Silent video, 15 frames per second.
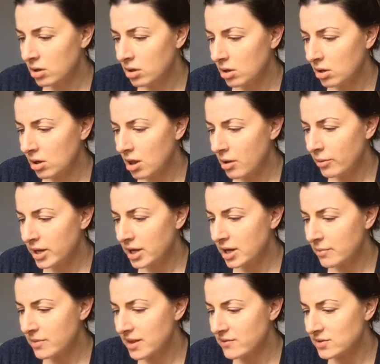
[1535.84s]
Chloe,
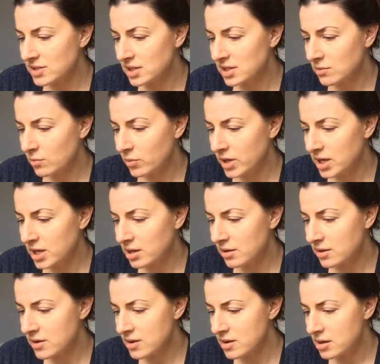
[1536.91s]
I'm 17
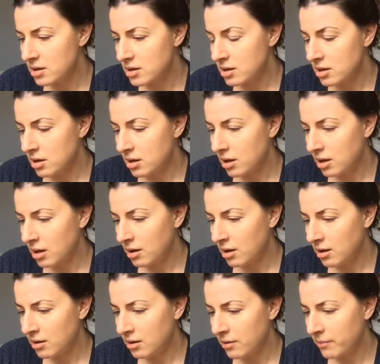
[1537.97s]
weeks.
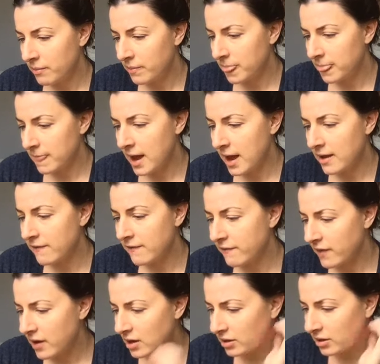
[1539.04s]
I'm
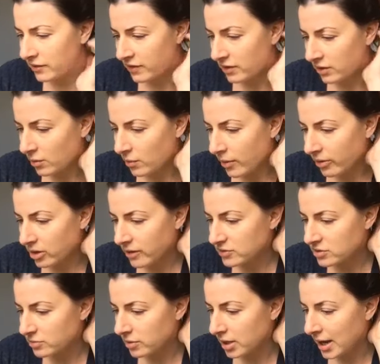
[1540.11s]
finally feeling well enough
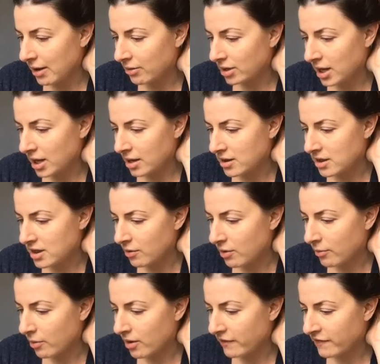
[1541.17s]
to work out again. So I
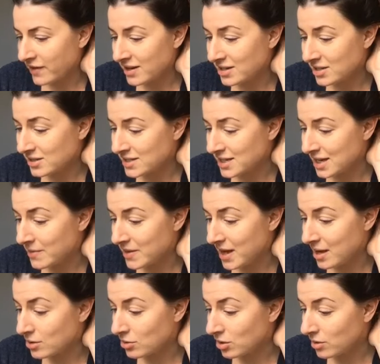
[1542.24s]
want fitness tips
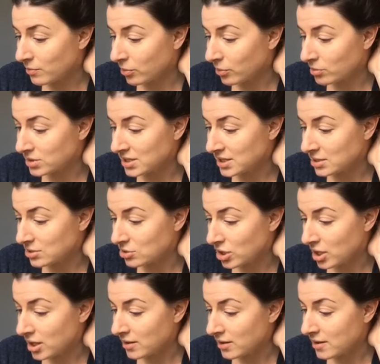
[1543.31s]
and good protein
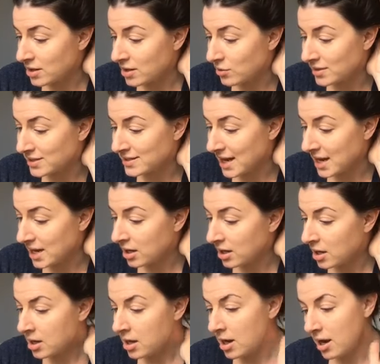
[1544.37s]
drinks that you can take.
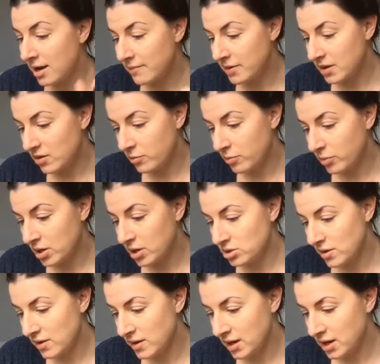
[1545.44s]
I'd be super
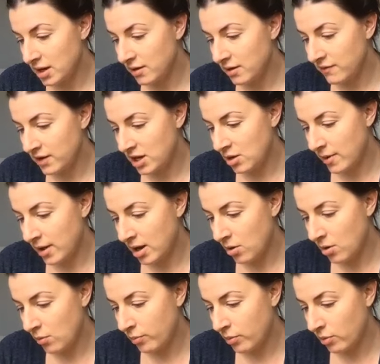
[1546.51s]
interested in a video about
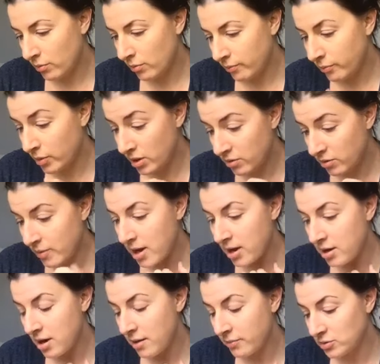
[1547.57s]
how birth
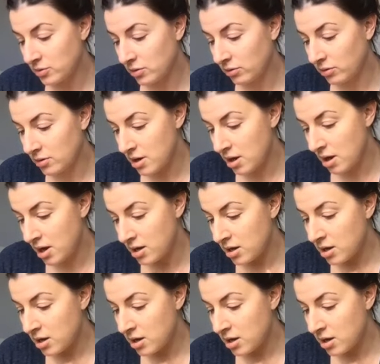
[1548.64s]
went, epidural or not.